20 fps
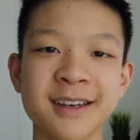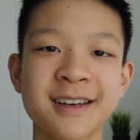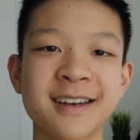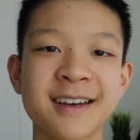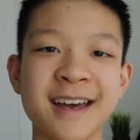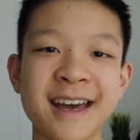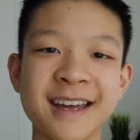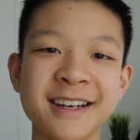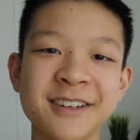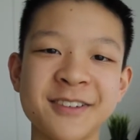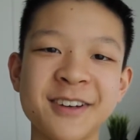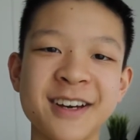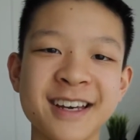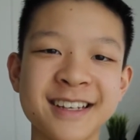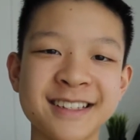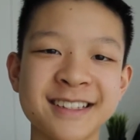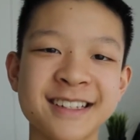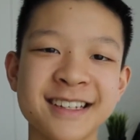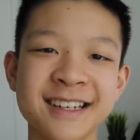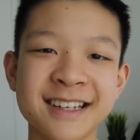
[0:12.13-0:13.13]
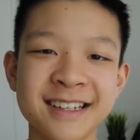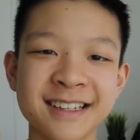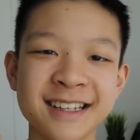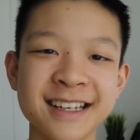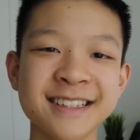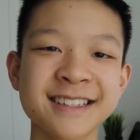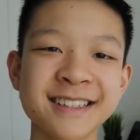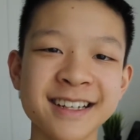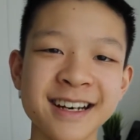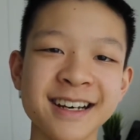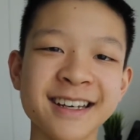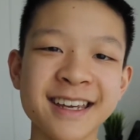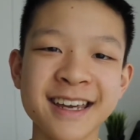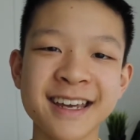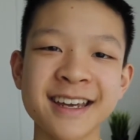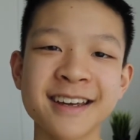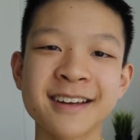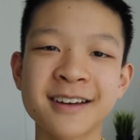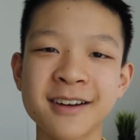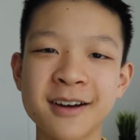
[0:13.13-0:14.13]
Anyways, less
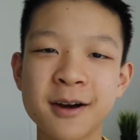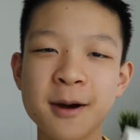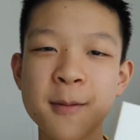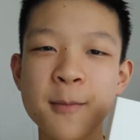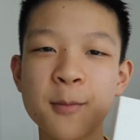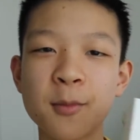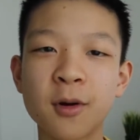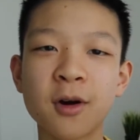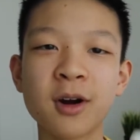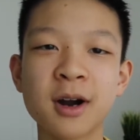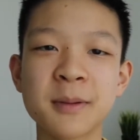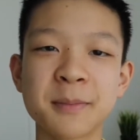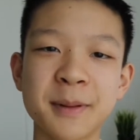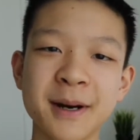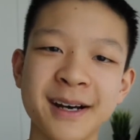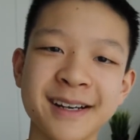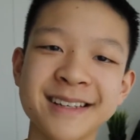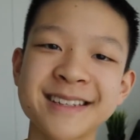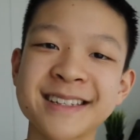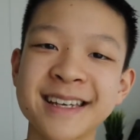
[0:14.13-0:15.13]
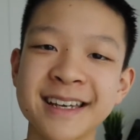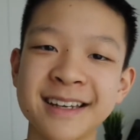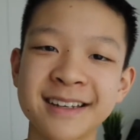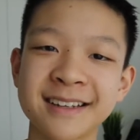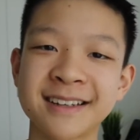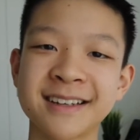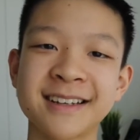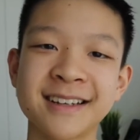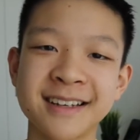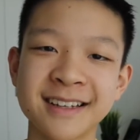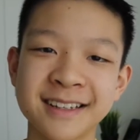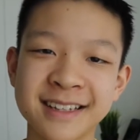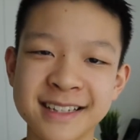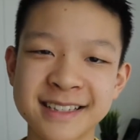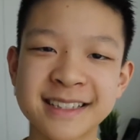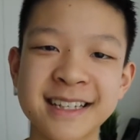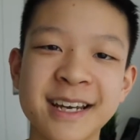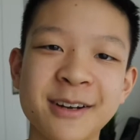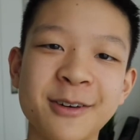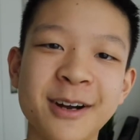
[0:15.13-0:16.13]
talking, more unboxing.
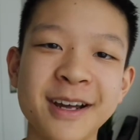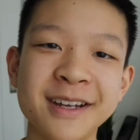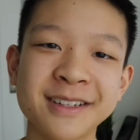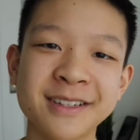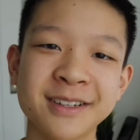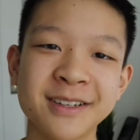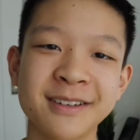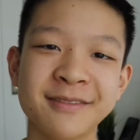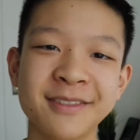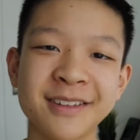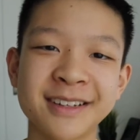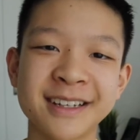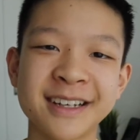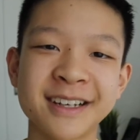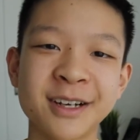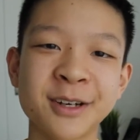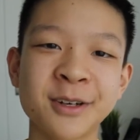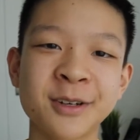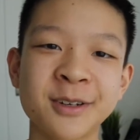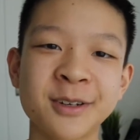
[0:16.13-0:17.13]
Let's get right into the video.